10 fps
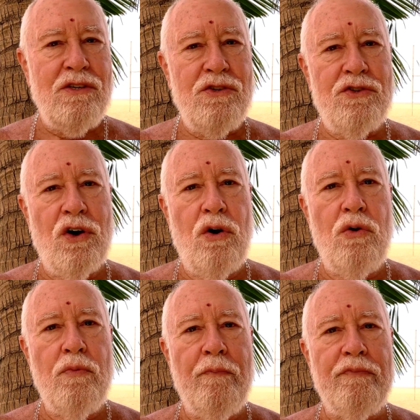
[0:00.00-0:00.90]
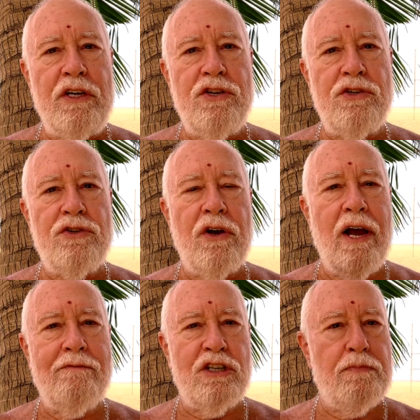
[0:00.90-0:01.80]
So just to
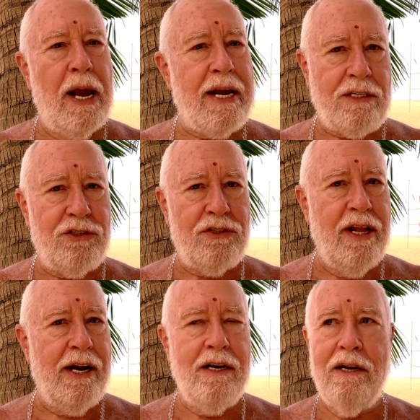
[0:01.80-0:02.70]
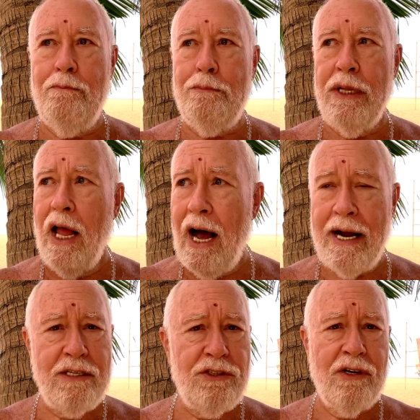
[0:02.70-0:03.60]
have space then
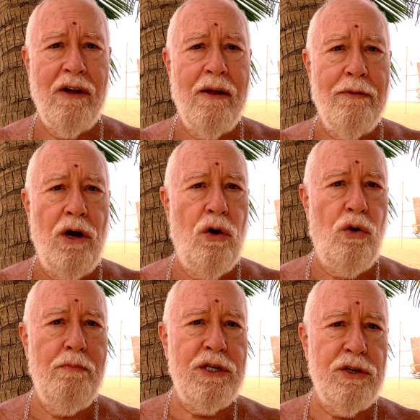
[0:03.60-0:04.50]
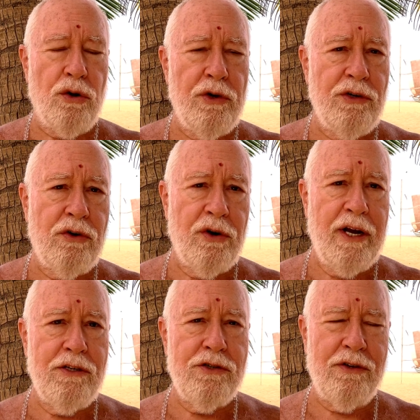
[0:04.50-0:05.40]
implies the whole material
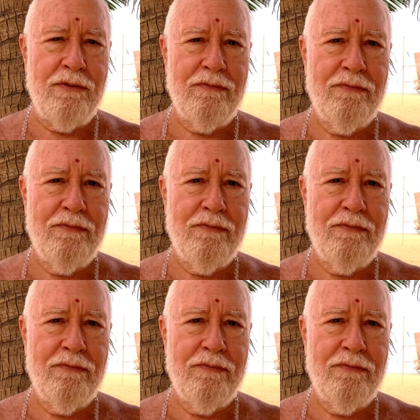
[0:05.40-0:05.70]
creation.